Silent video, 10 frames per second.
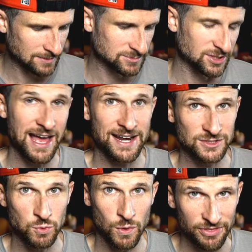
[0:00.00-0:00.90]
So that
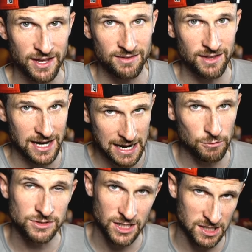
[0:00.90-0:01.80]
is one thing that I
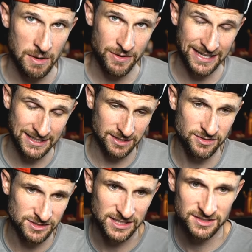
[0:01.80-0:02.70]
will talk about when I get to
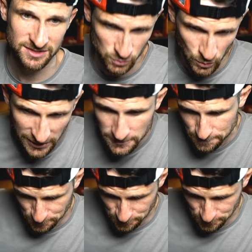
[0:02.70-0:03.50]
those discs as well.